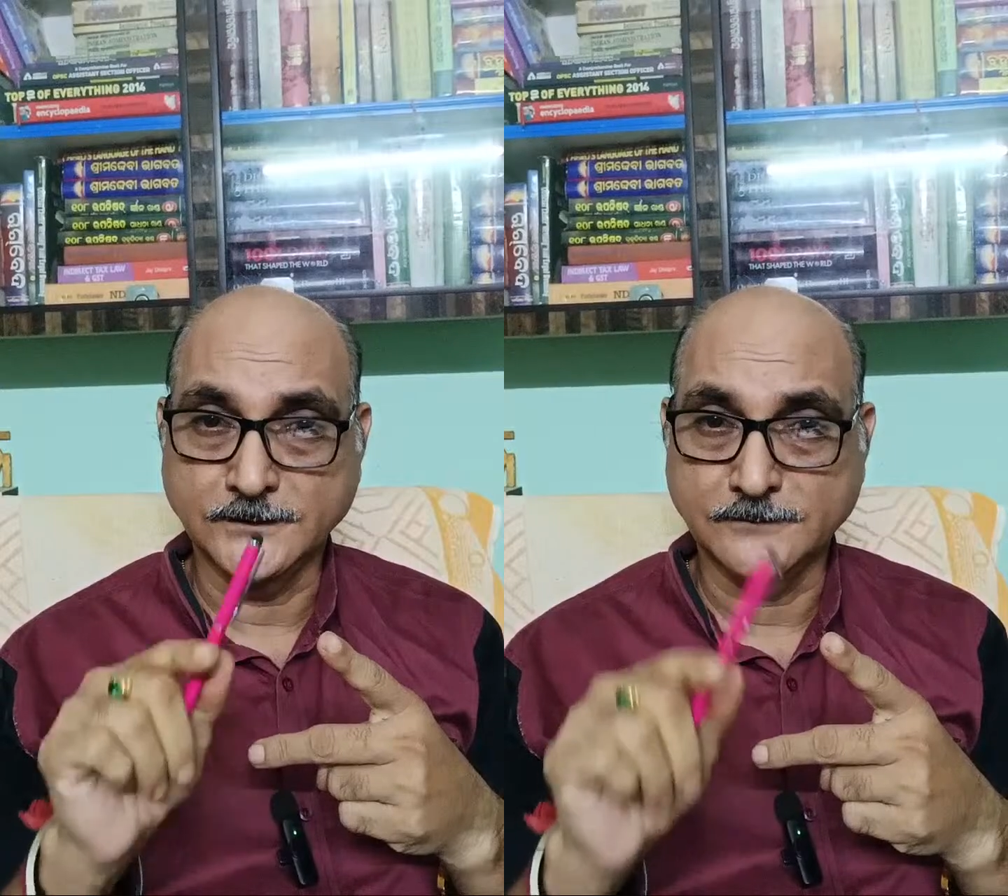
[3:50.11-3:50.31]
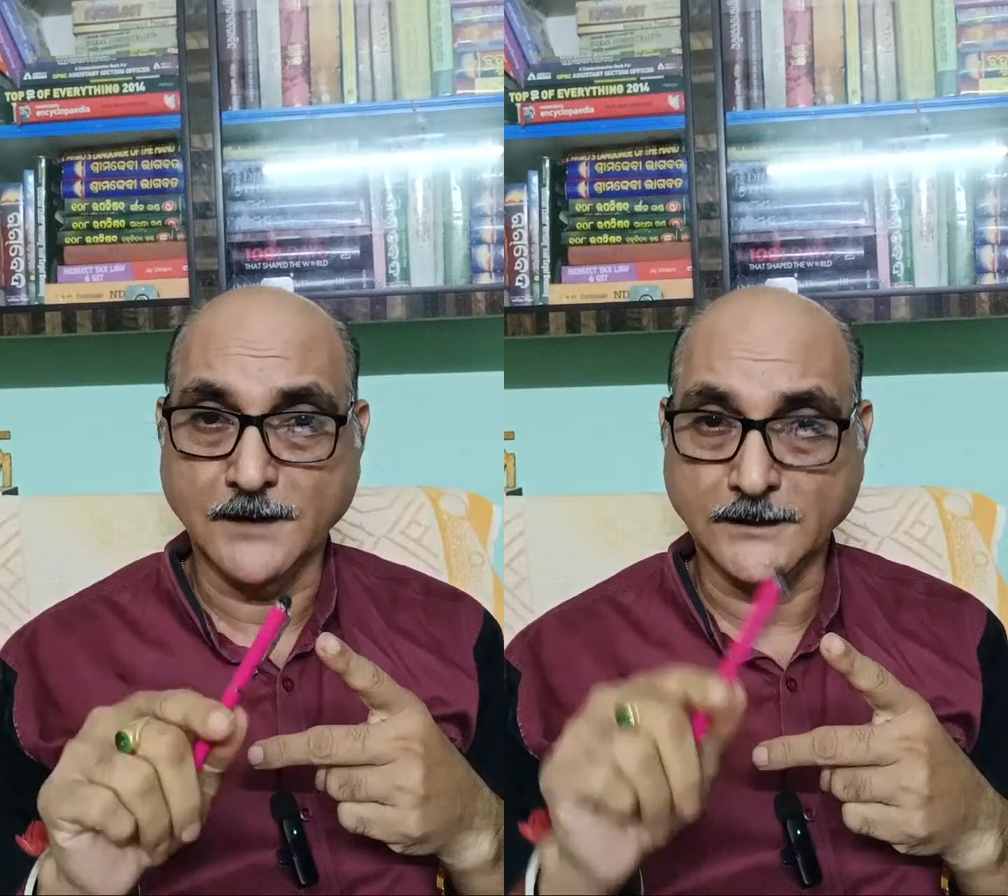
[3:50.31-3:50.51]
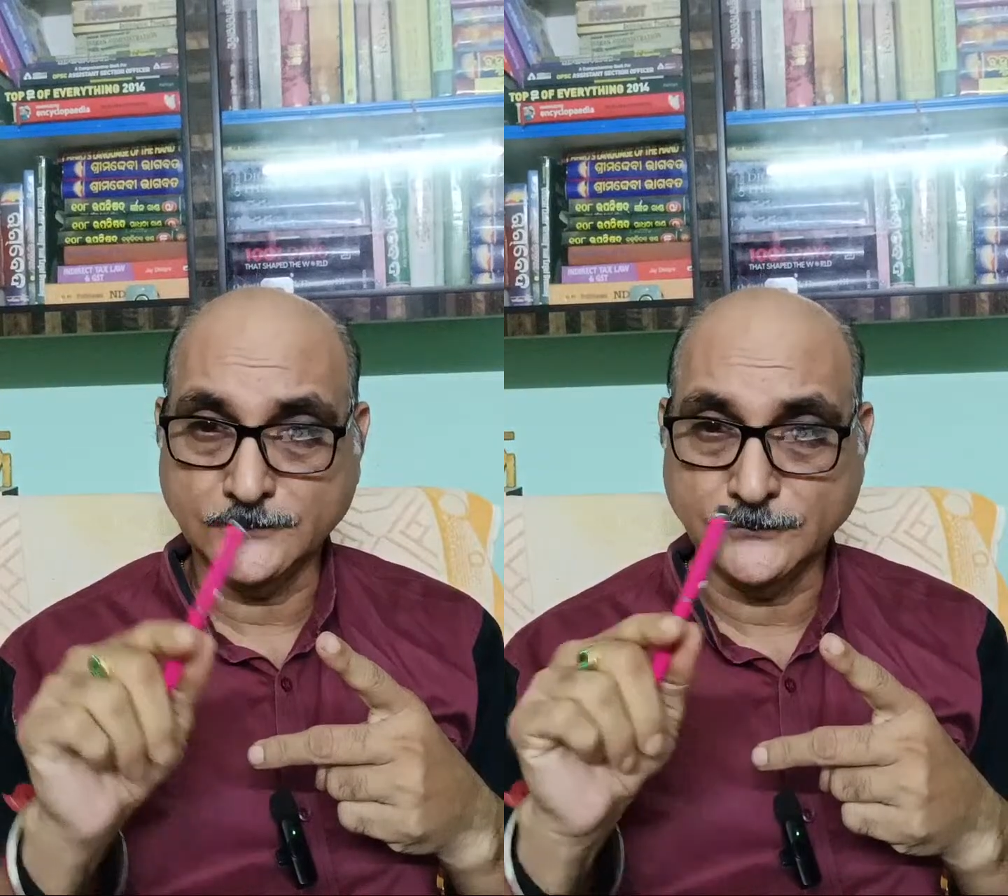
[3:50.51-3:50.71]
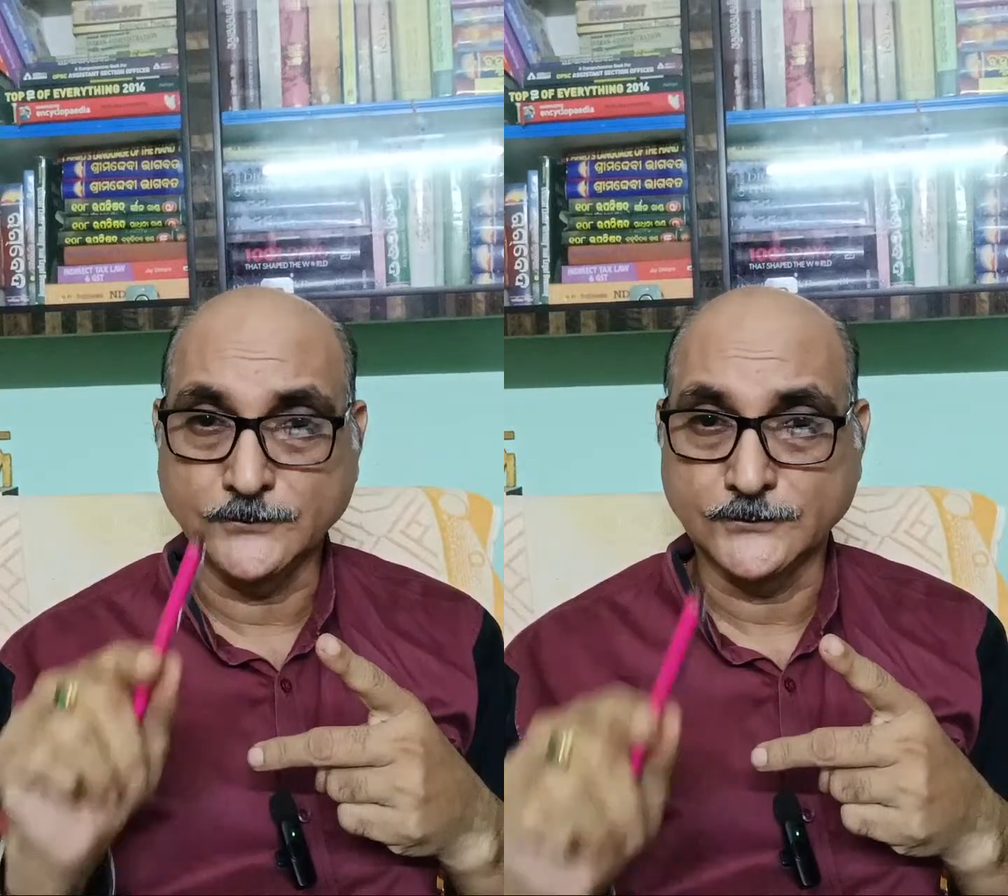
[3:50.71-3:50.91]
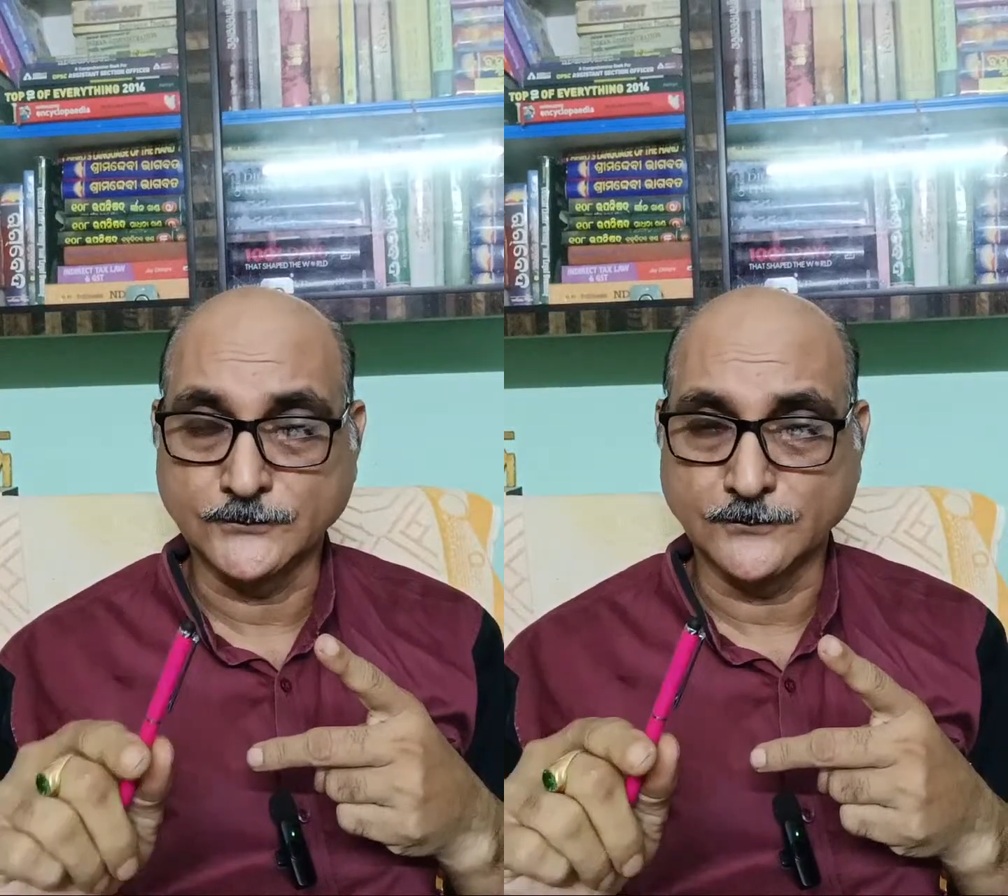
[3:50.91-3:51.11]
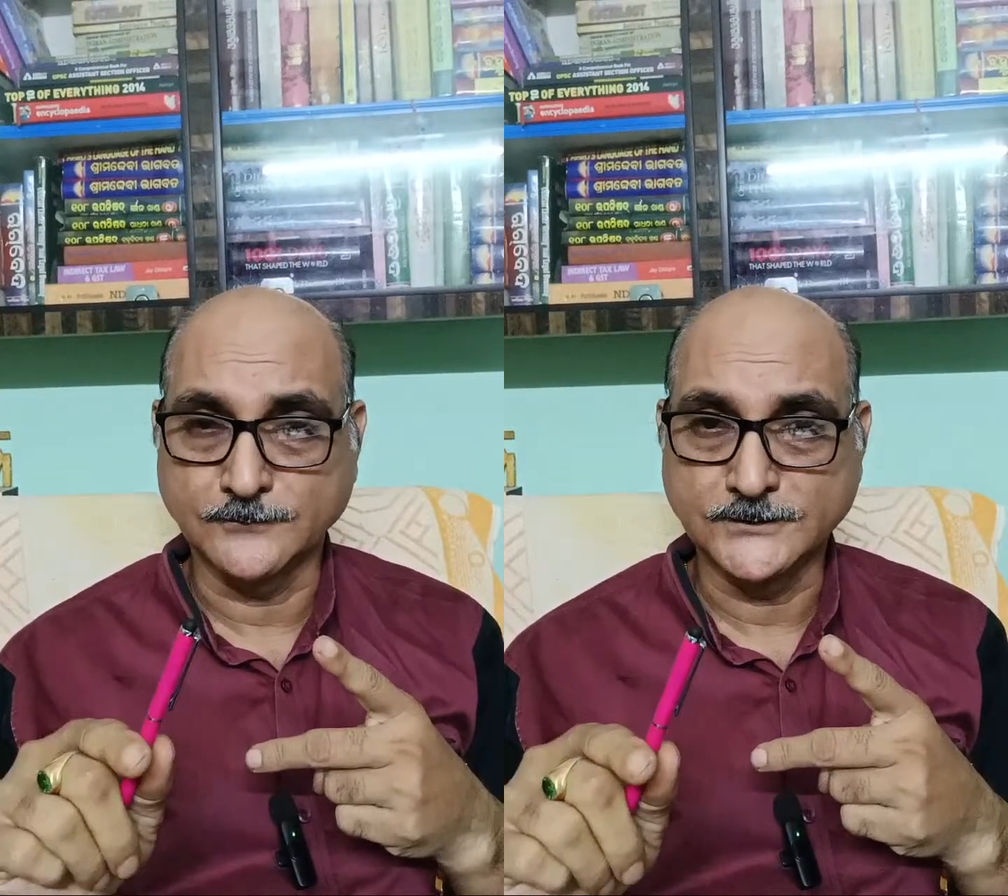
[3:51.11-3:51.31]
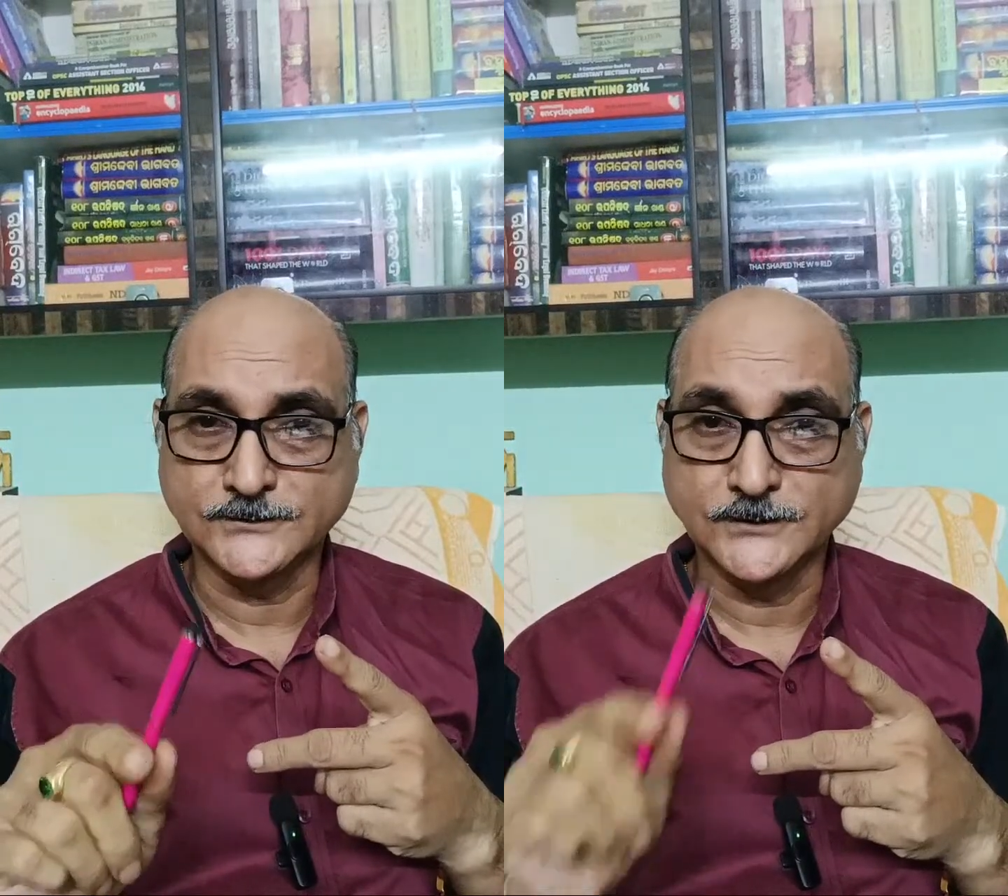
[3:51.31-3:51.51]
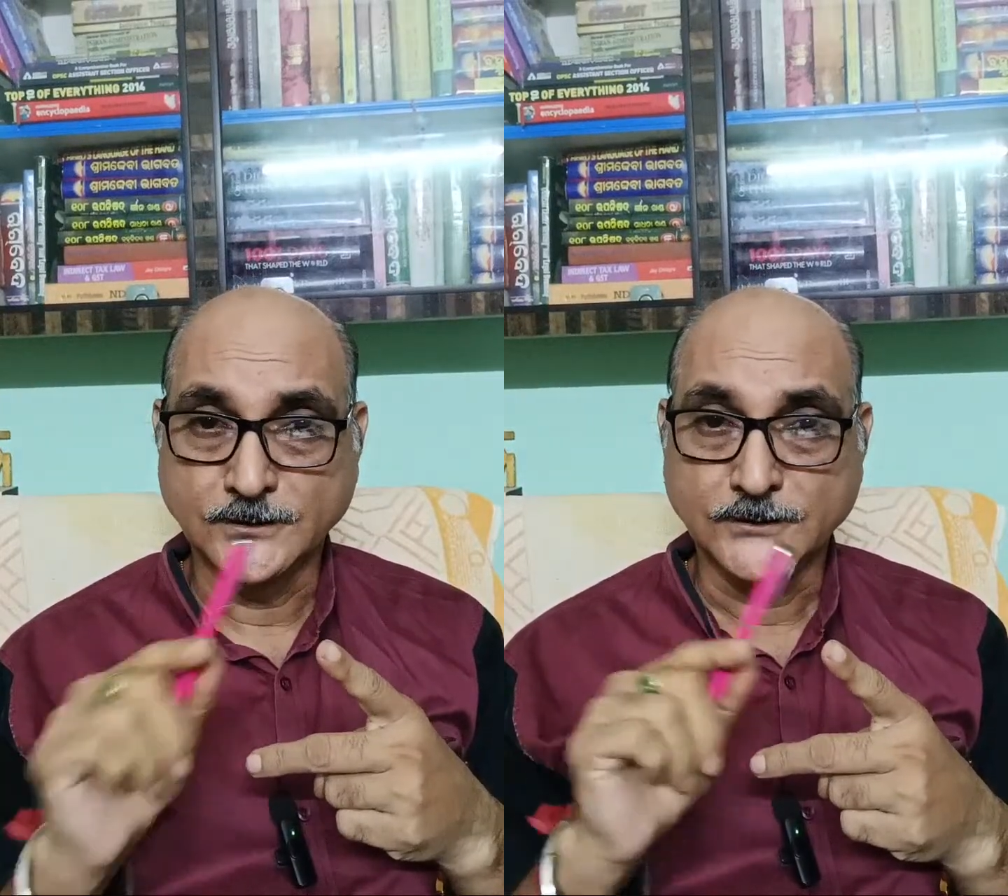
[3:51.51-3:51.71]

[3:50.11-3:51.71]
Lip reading: in microeconomics,